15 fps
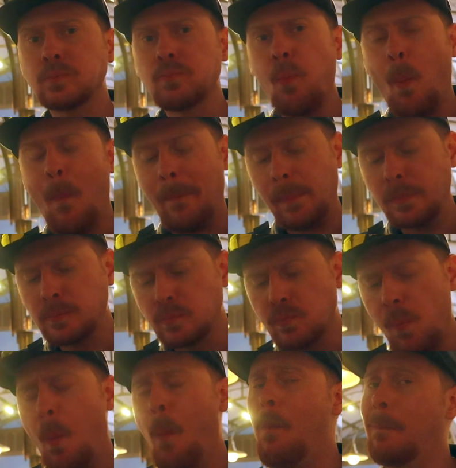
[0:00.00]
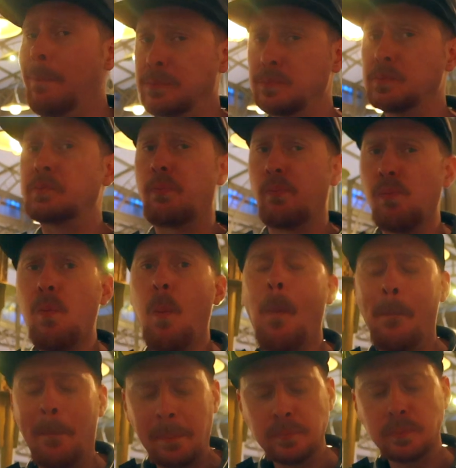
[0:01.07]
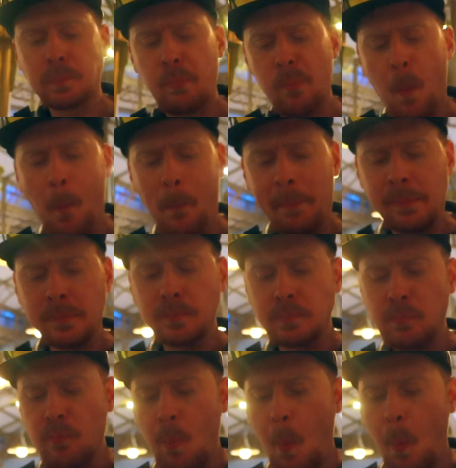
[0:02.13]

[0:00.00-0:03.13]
Yeah, isn't that nice? Mm -hmm. It's not overly sweet.